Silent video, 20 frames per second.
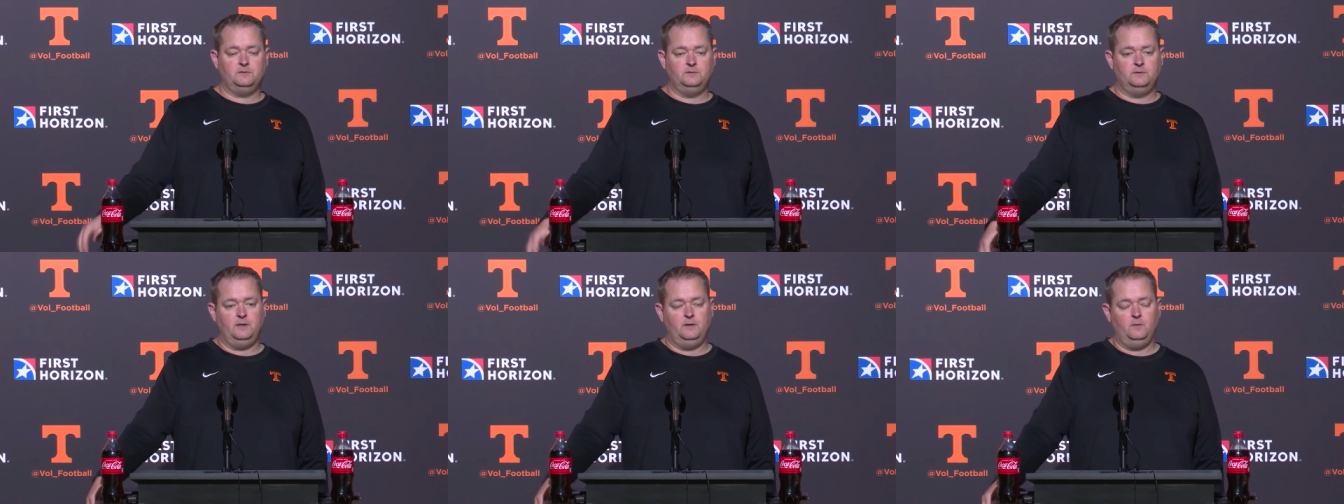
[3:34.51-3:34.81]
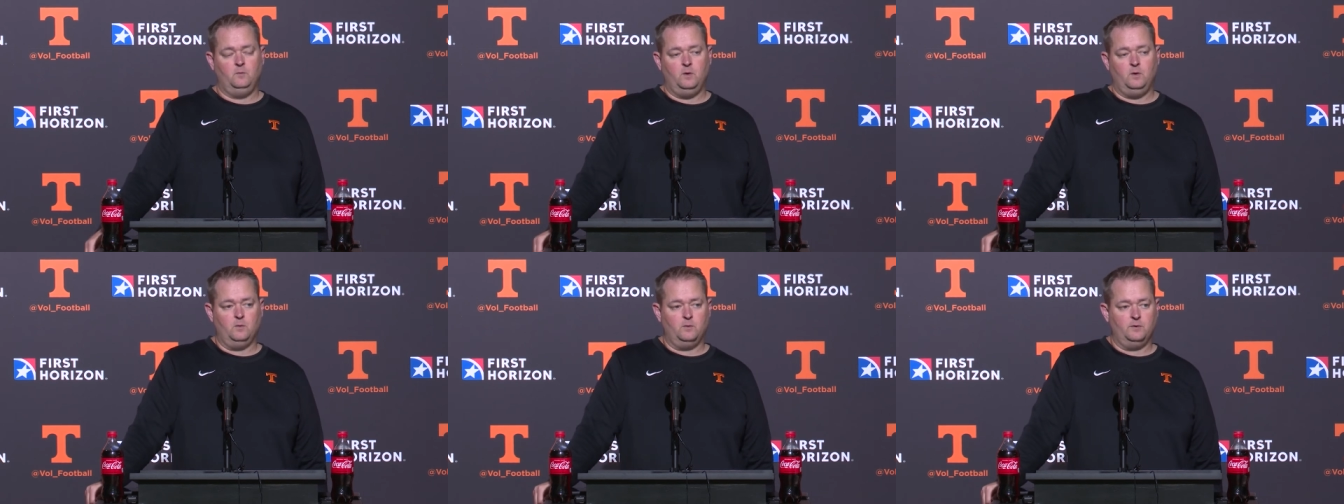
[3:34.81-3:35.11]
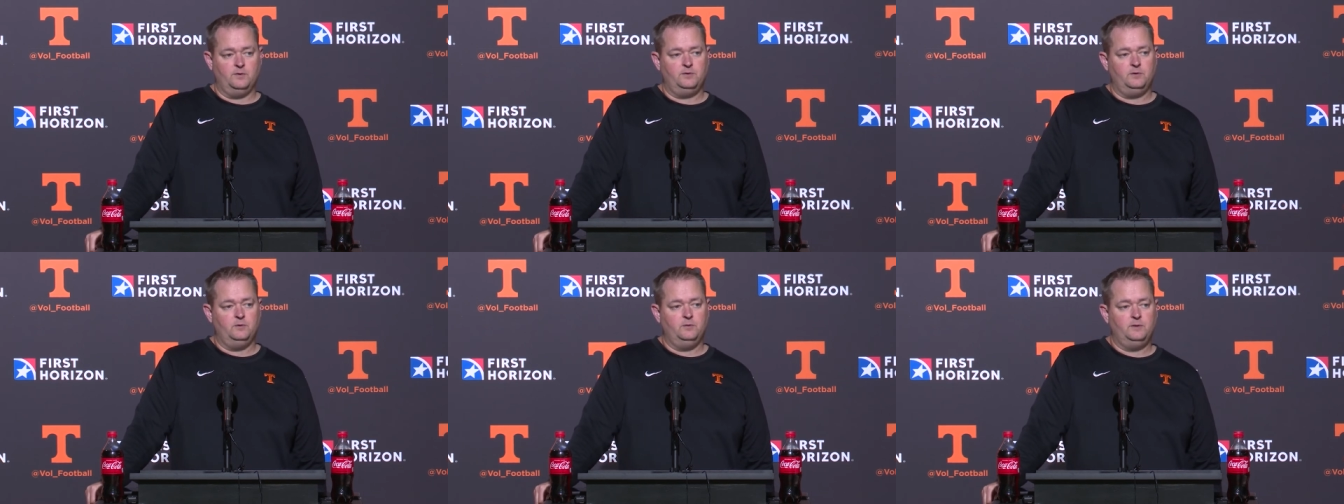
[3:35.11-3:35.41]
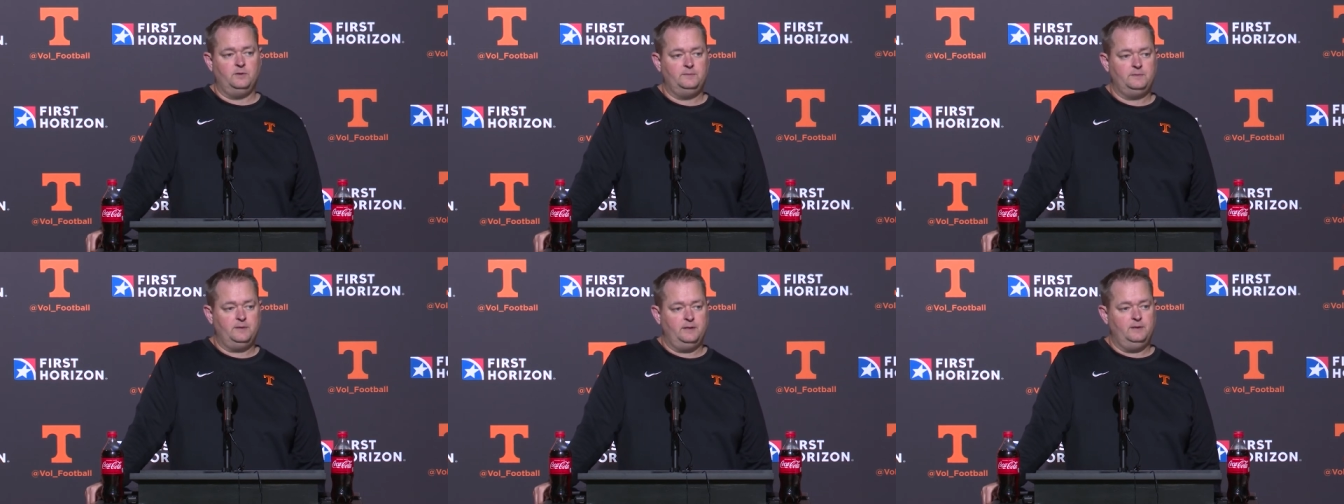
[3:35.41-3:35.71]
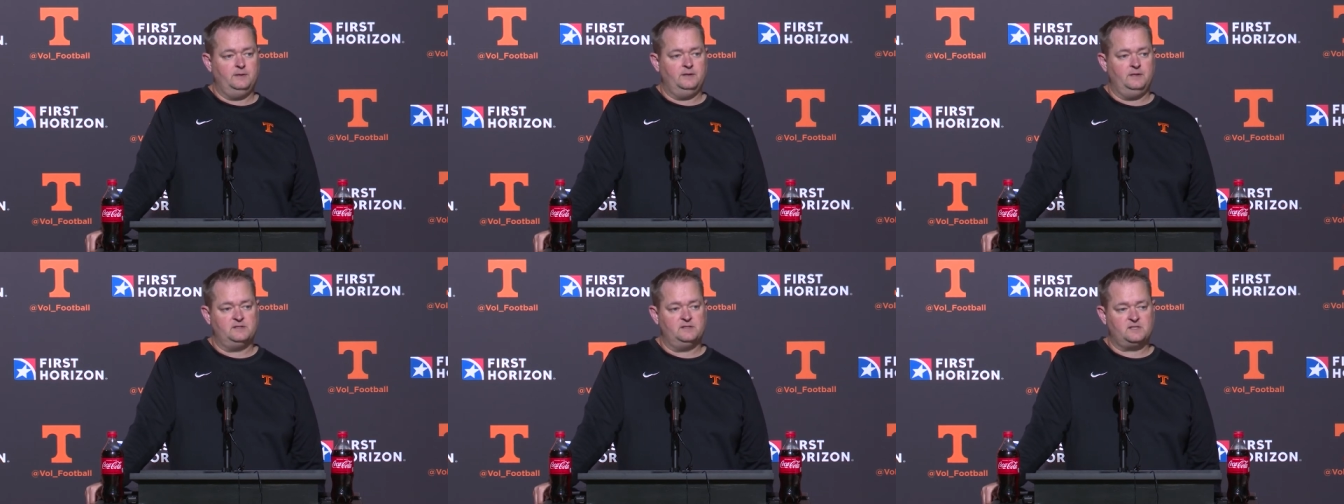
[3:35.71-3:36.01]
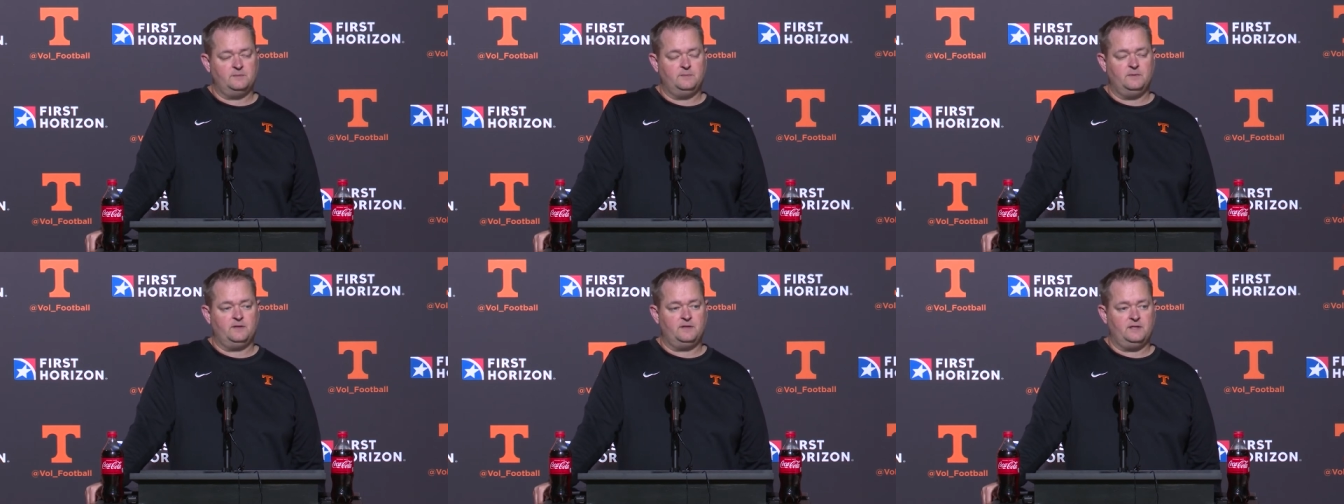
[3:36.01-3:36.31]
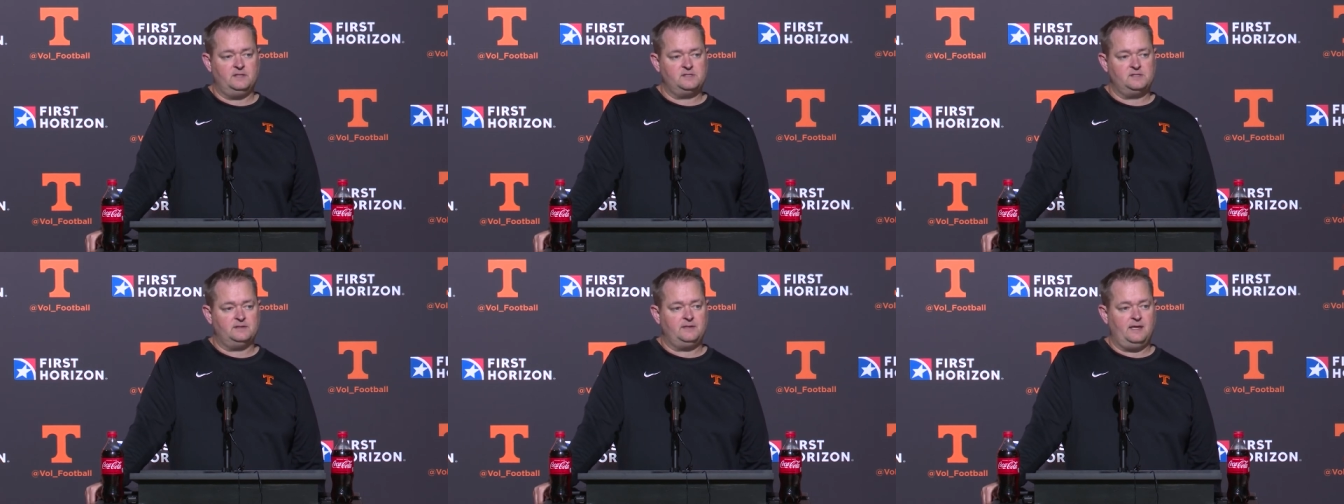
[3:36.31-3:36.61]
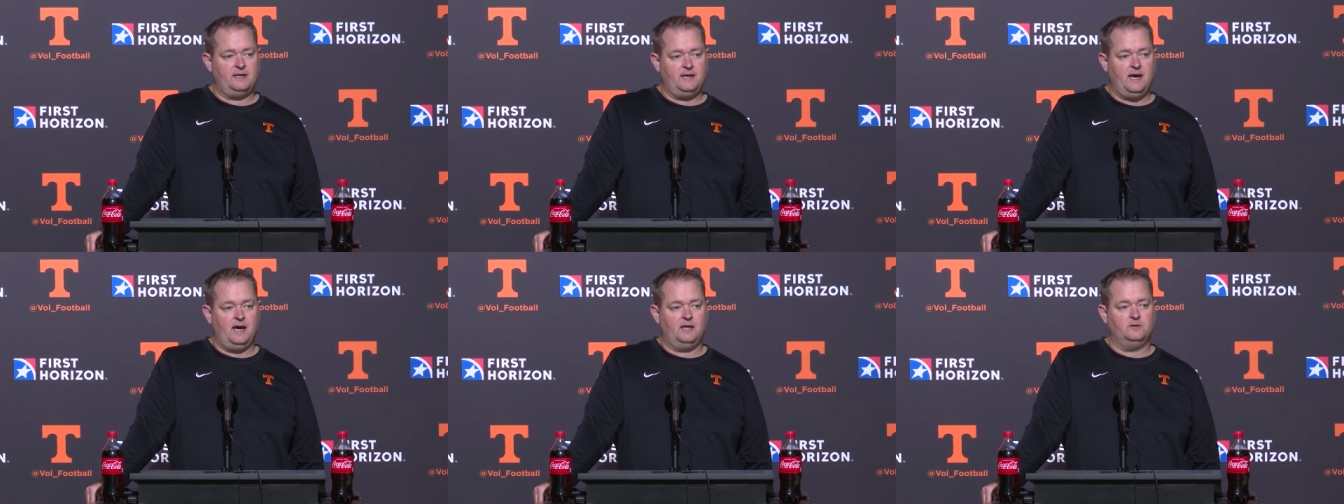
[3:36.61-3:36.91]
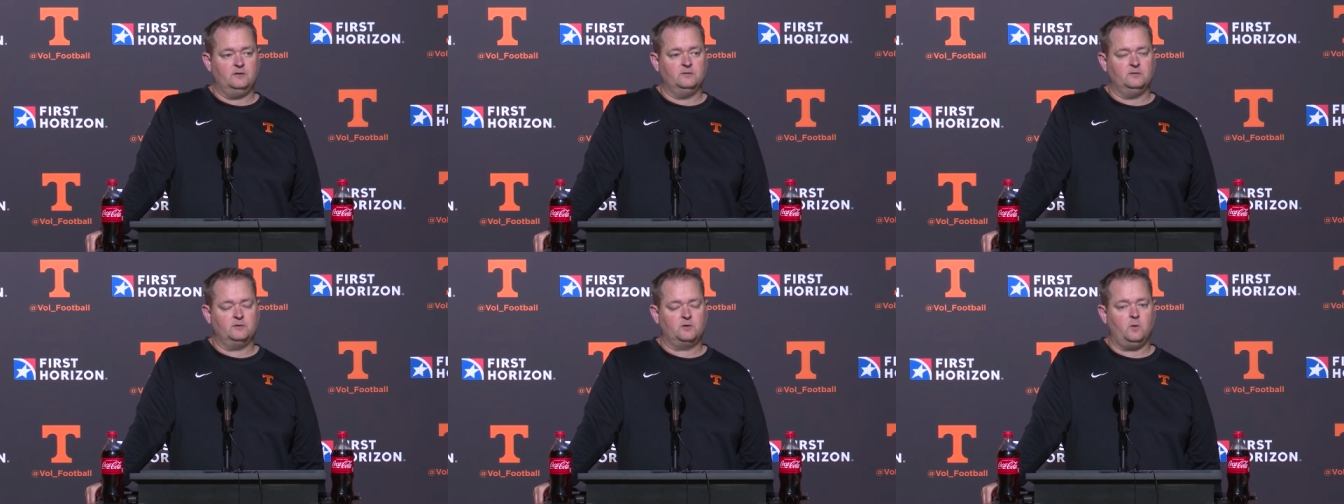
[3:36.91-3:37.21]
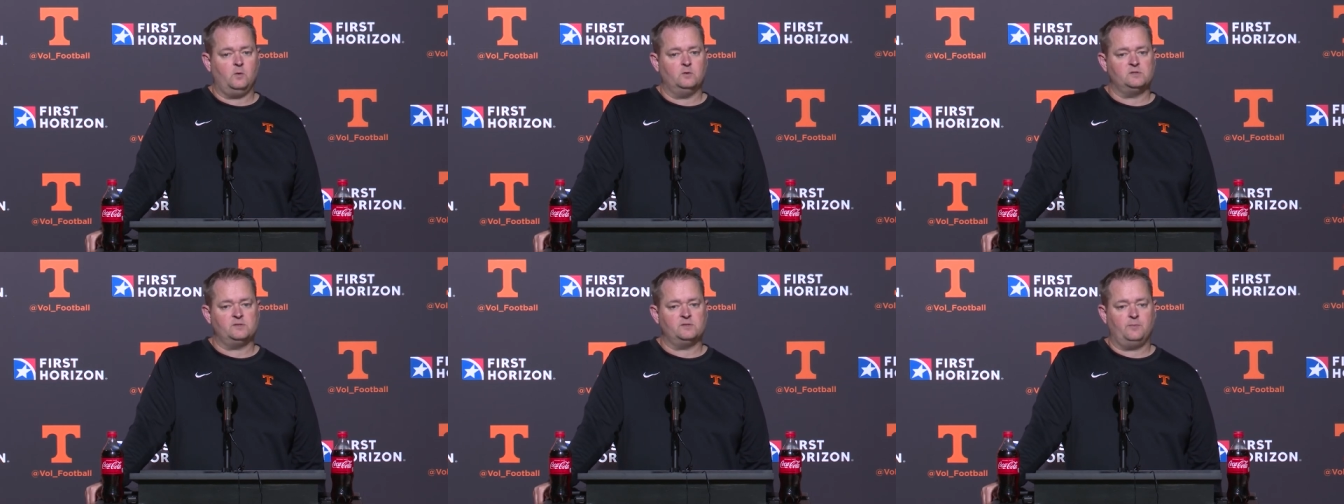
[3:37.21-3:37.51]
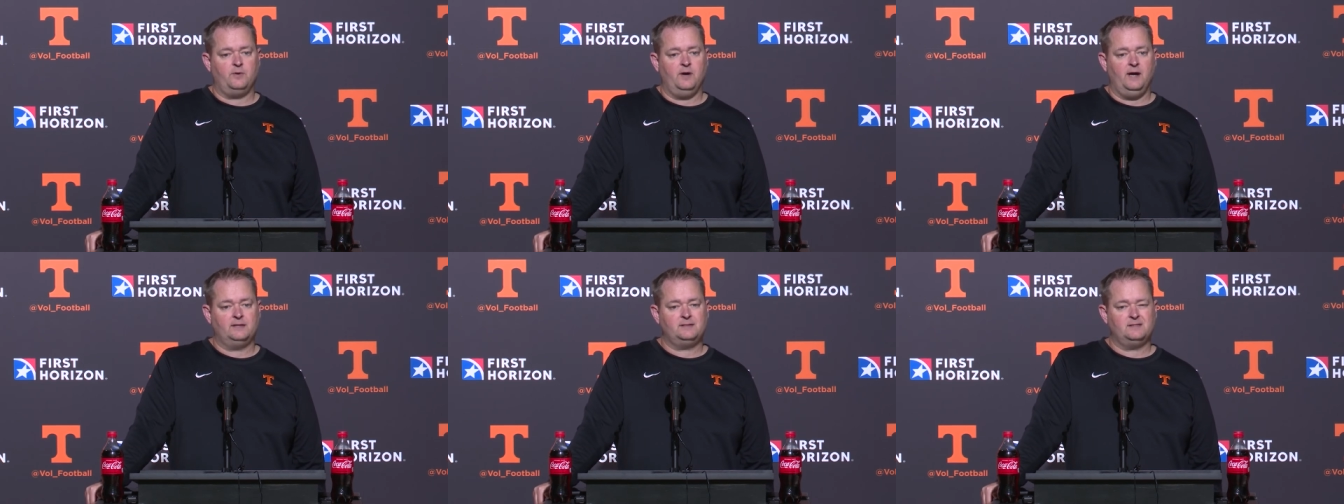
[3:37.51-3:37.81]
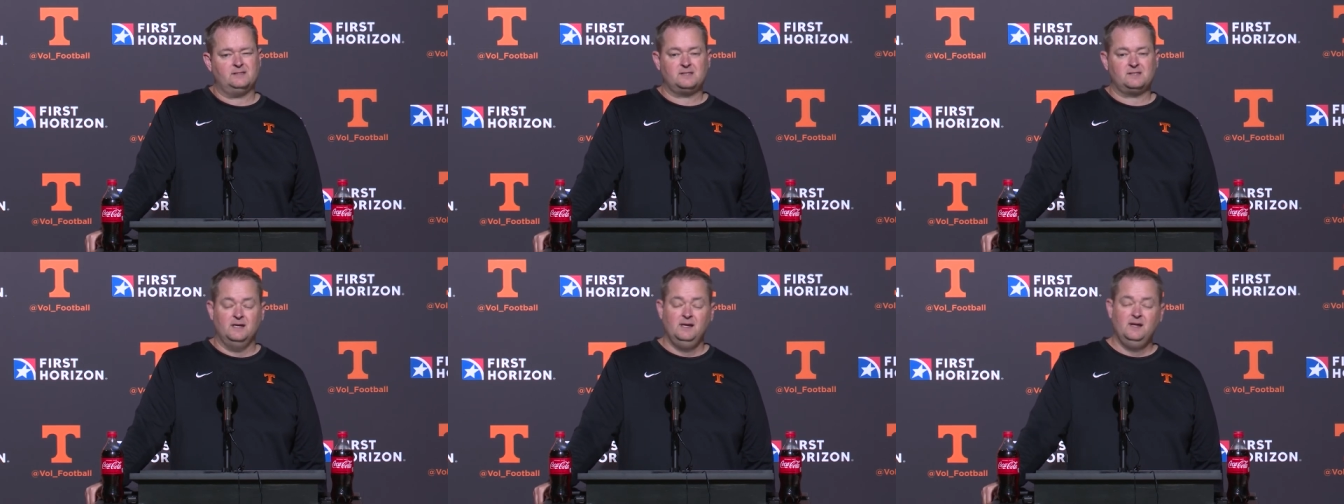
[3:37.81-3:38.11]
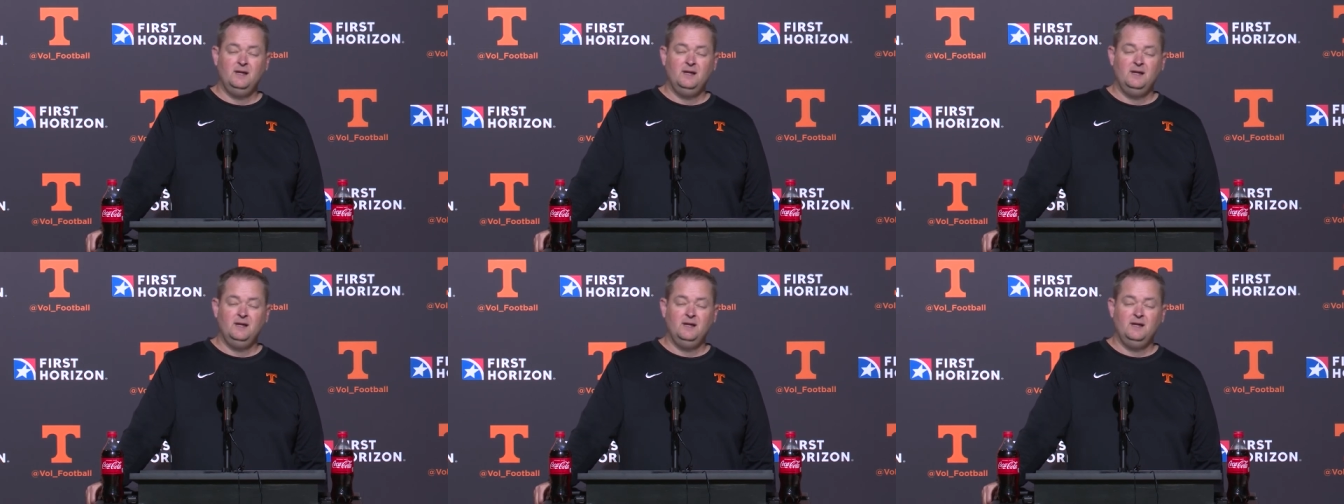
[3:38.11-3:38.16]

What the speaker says: in what we're doing and some of the things that they got during the course of practice.